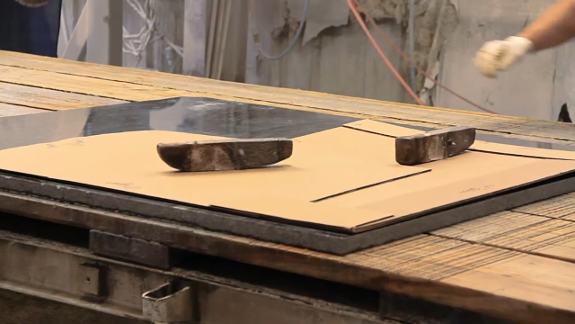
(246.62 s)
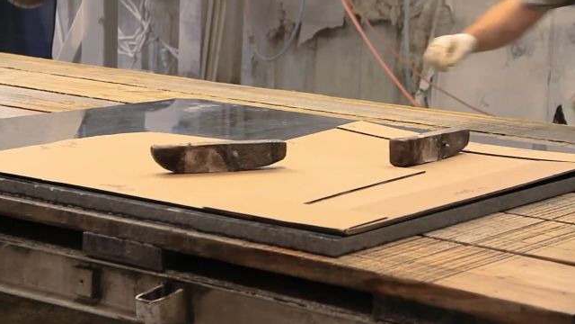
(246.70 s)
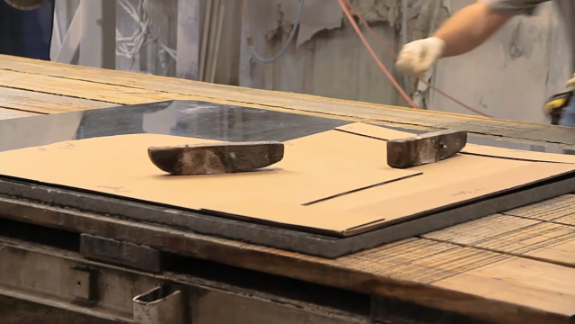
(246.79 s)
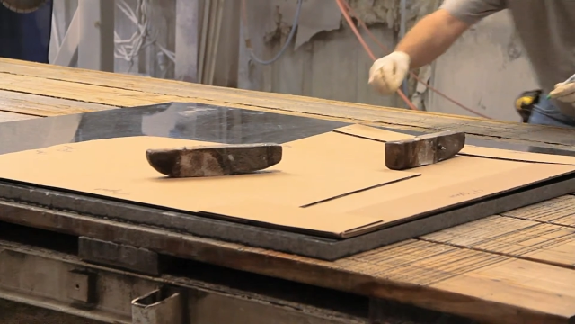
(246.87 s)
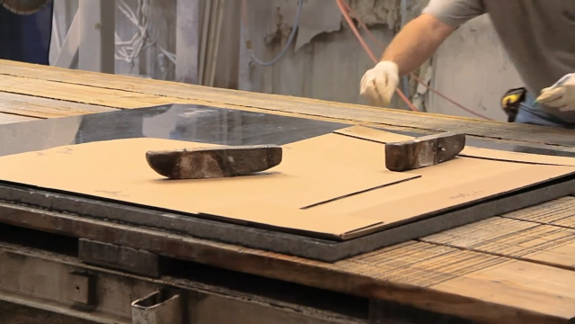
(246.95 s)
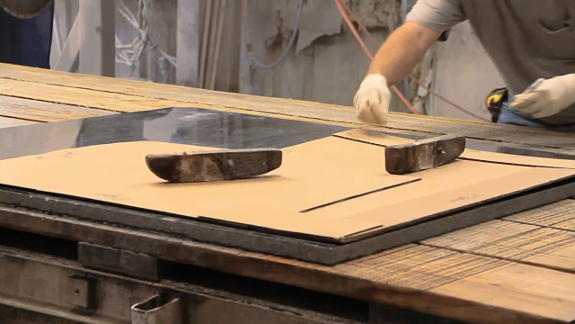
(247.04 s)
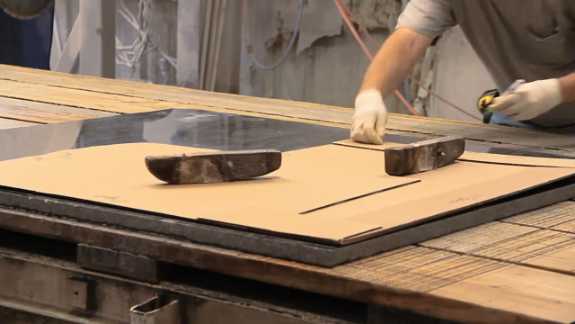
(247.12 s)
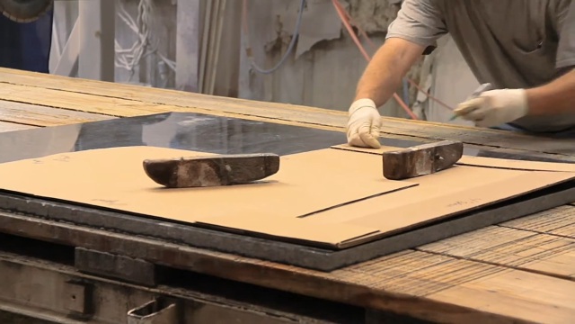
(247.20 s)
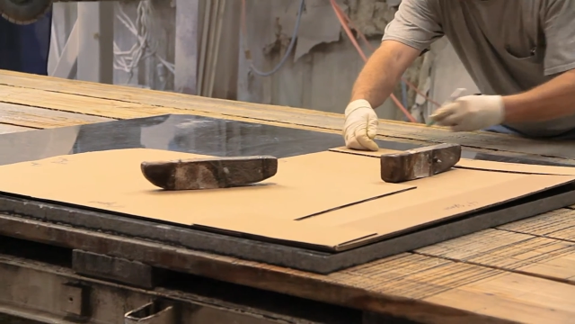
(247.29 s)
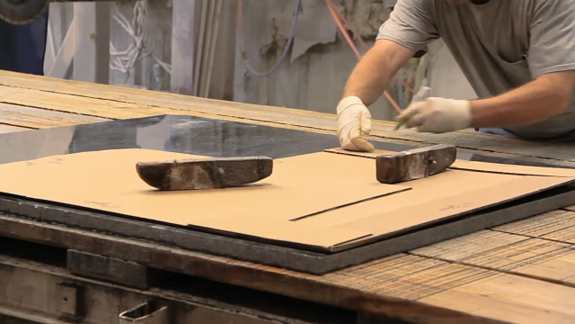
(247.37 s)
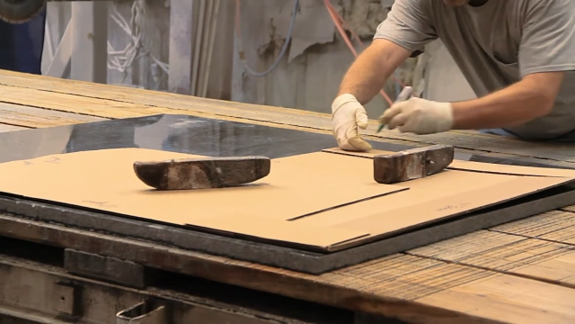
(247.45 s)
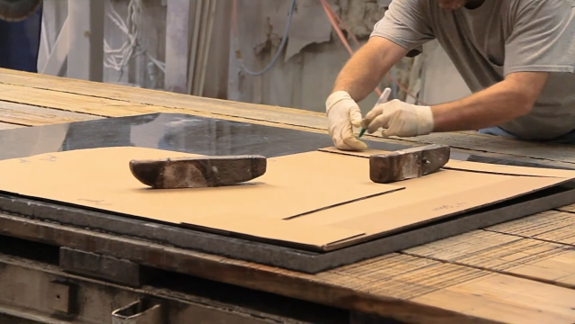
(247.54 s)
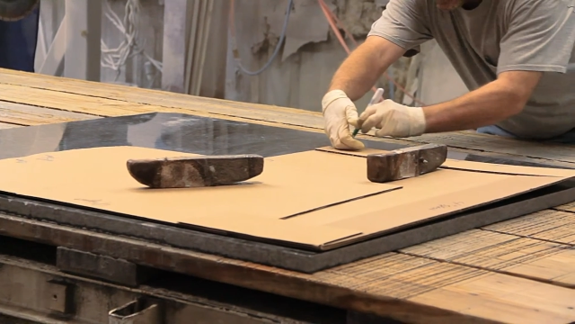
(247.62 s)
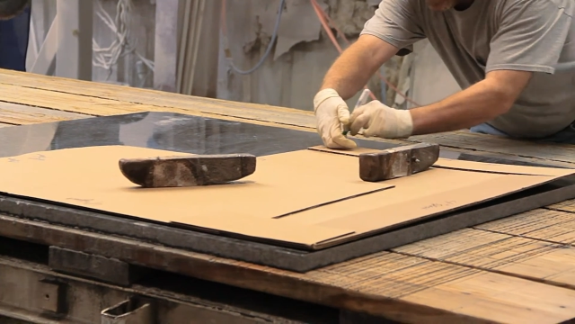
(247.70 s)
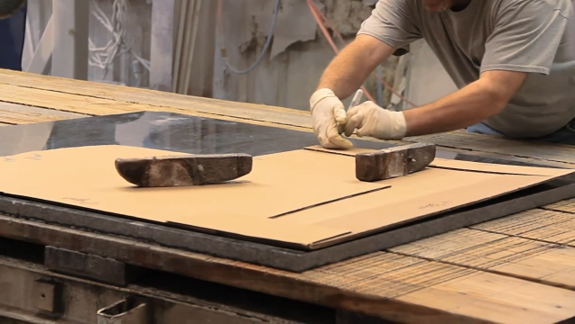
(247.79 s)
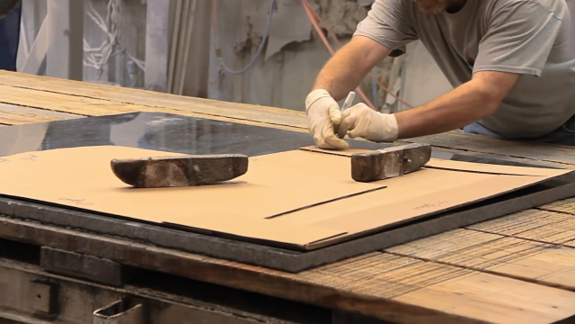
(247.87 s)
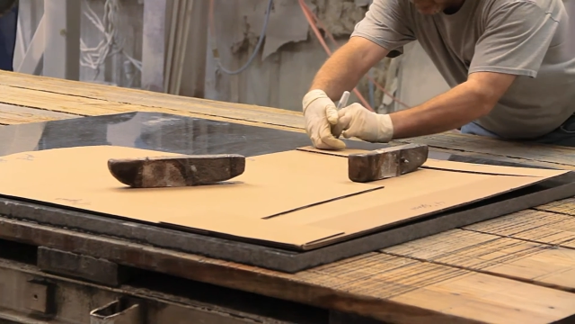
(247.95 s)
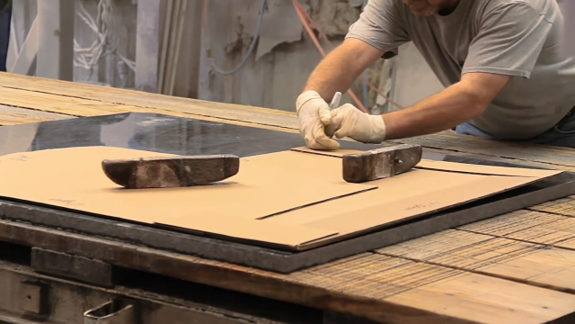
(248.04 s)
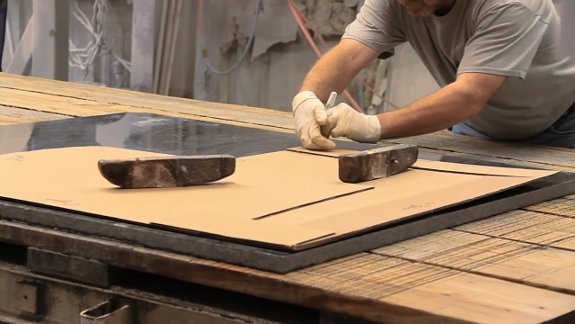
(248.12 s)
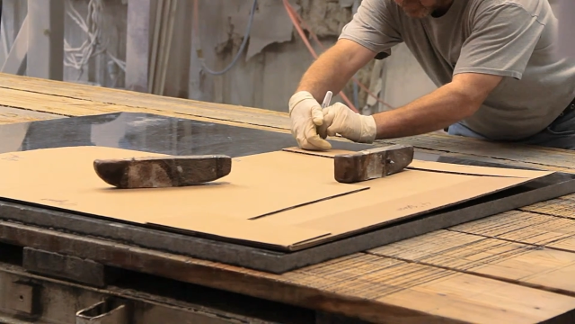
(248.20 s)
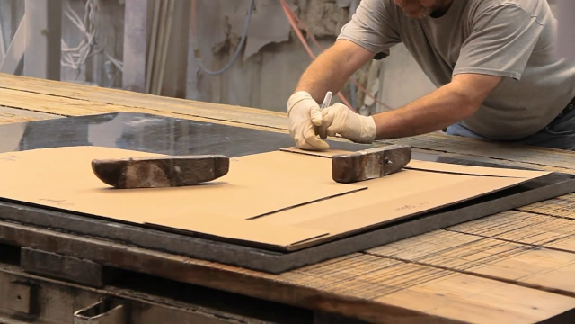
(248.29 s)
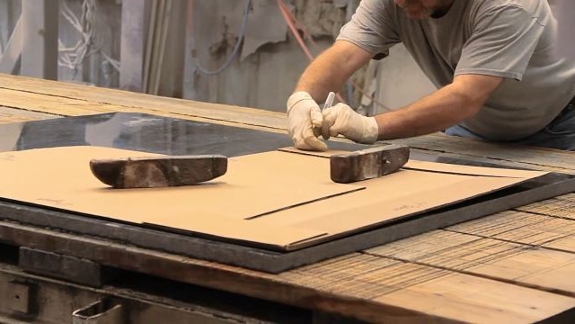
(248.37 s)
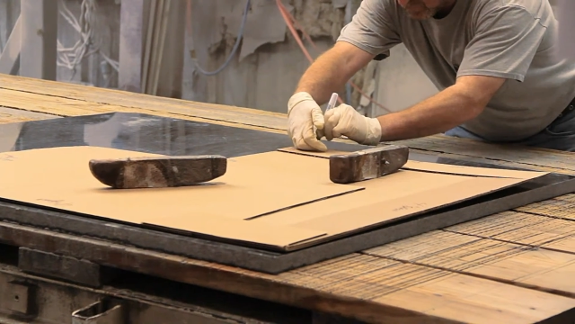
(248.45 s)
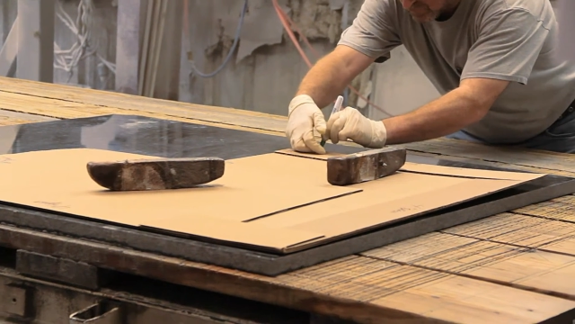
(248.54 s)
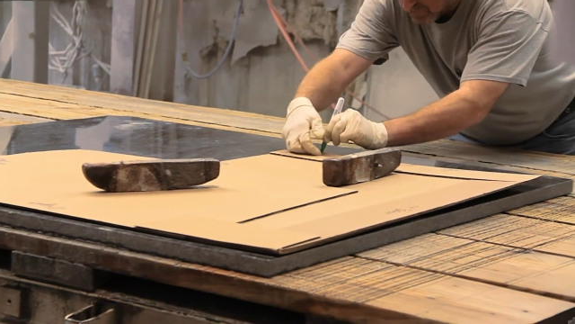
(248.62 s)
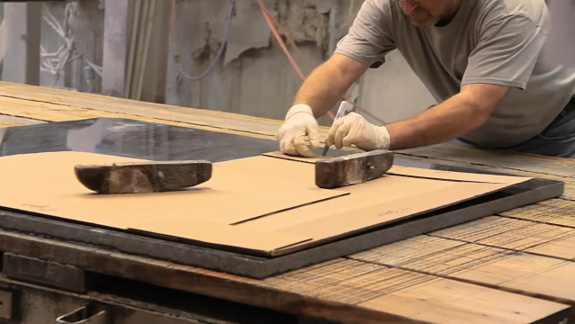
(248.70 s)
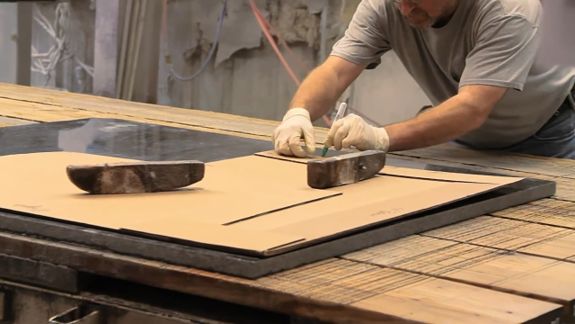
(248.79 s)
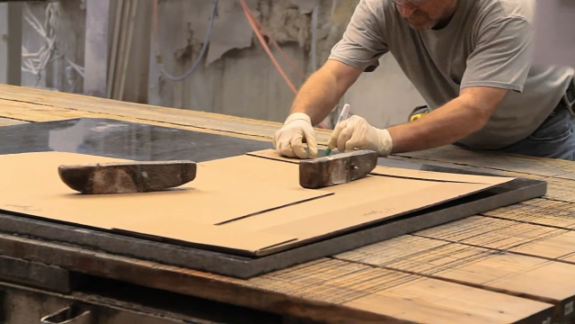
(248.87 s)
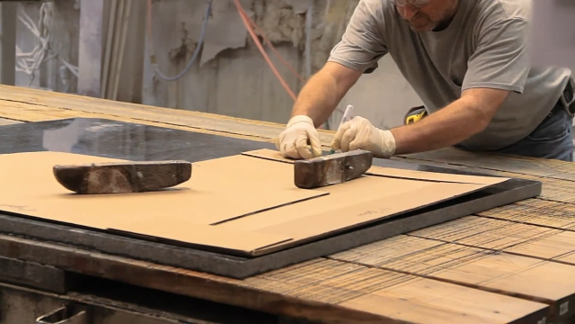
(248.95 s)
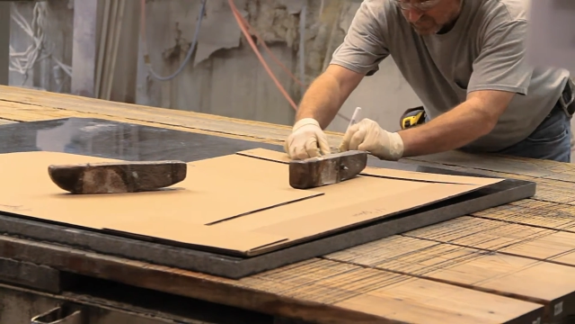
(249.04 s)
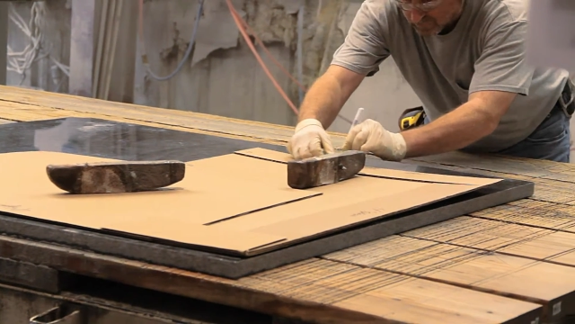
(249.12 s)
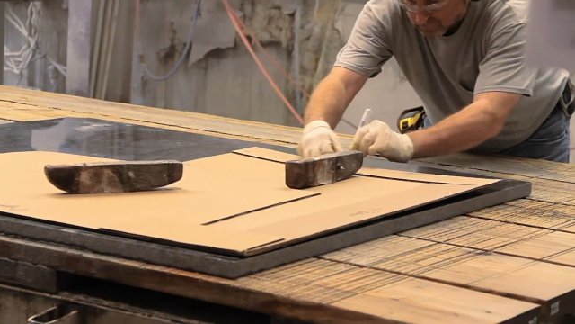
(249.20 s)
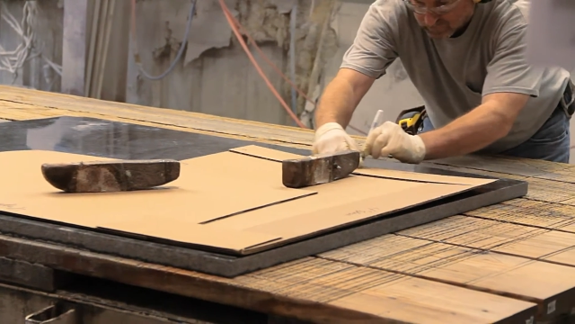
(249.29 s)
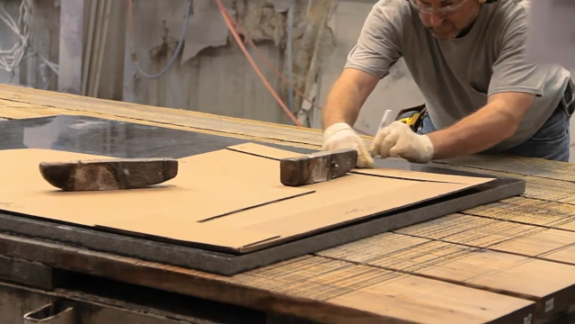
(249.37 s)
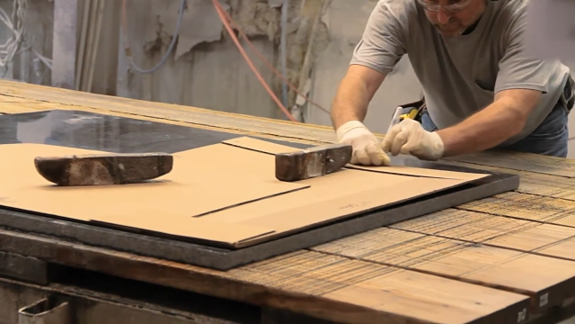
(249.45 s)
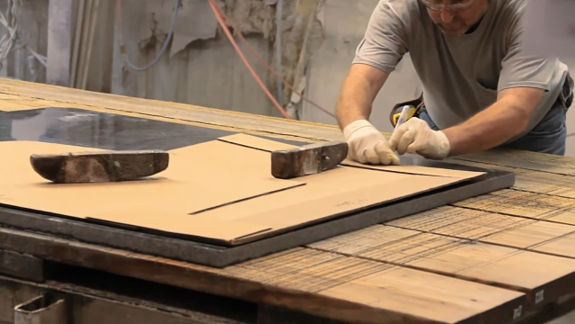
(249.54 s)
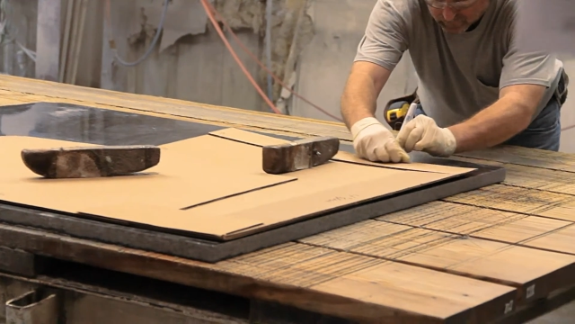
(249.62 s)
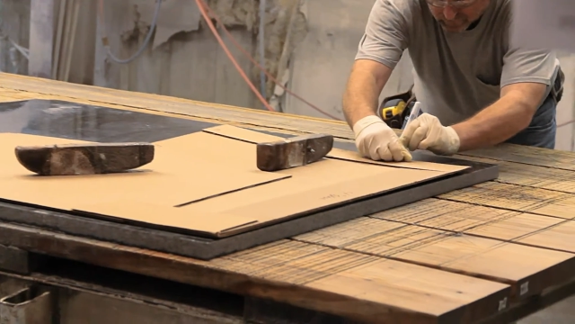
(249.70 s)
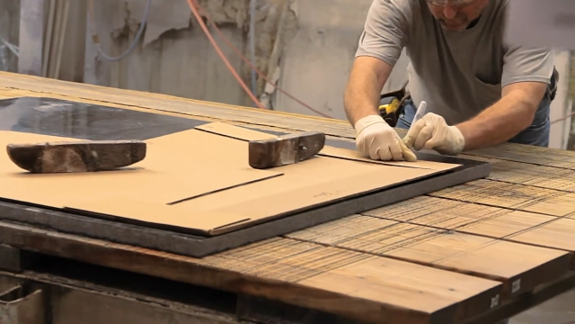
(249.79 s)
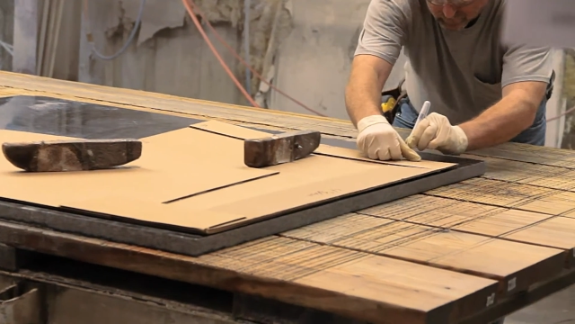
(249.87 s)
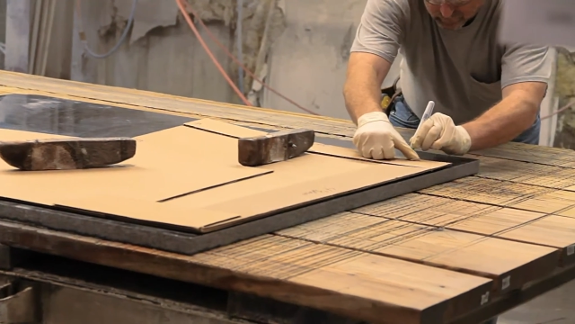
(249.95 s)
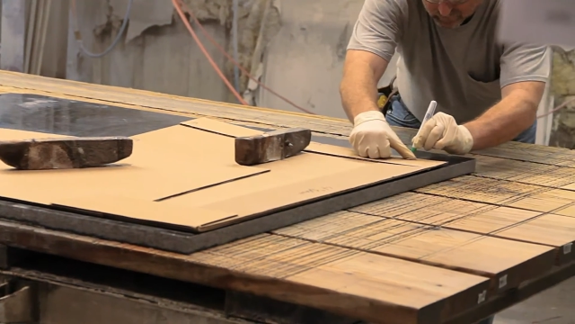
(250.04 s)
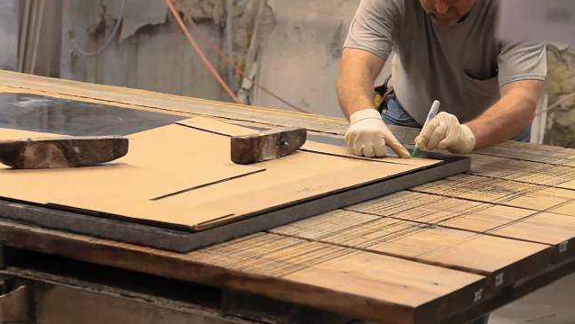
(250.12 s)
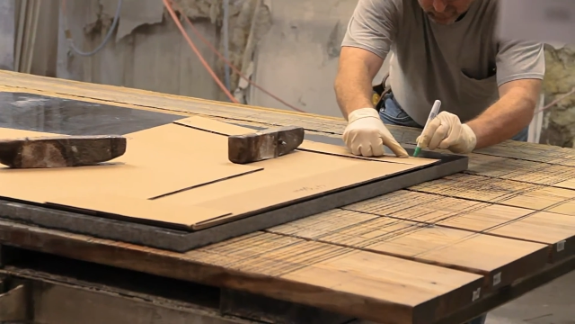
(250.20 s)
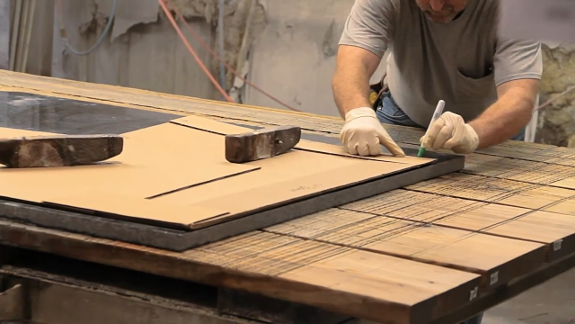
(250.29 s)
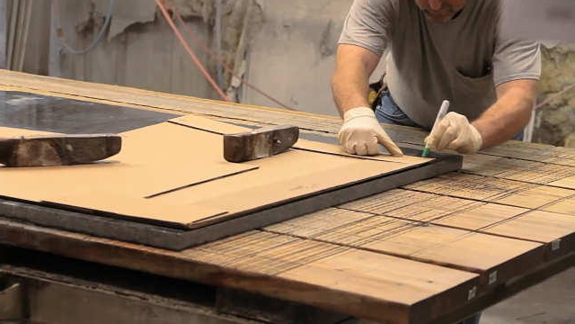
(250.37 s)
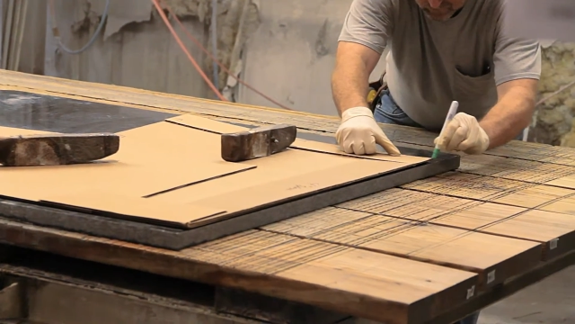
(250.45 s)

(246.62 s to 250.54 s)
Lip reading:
(no speaker visible)